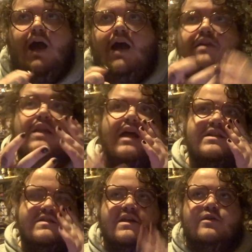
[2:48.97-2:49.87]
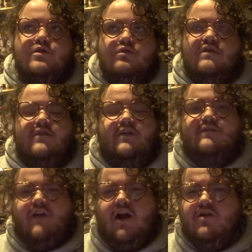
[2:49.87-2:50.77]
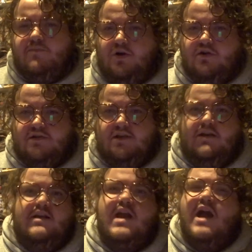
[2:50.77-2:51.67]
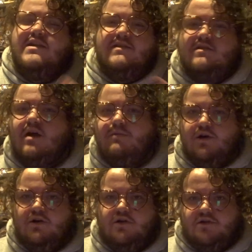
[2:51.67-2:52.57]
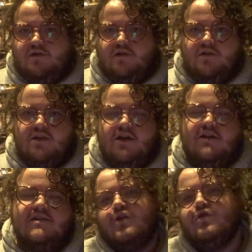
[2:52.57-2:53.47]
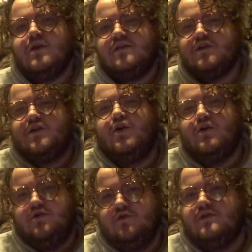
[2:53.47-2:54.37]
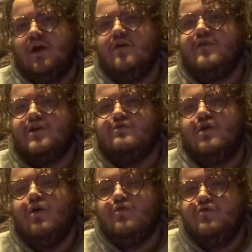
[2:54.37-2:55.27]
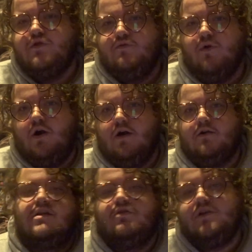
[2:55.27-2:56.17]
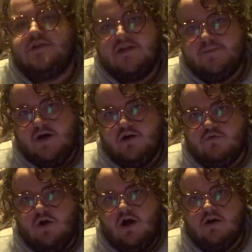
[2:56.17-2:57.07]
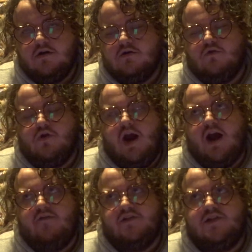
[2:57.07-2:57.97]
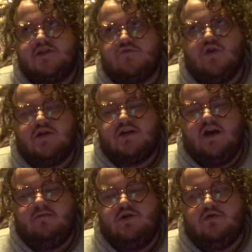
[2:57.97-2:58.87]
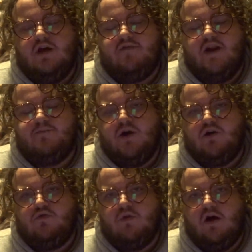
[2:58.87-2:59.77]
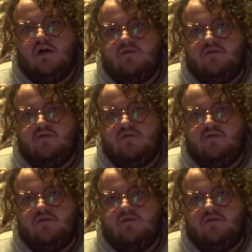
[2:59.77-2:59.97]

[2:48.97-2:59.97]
And like Till, you are a very fiery person and kind of stubborn on certain things. You're like secure in yourself and you know who you are. You listen to punk rock or have at least one time in your life had a punk rock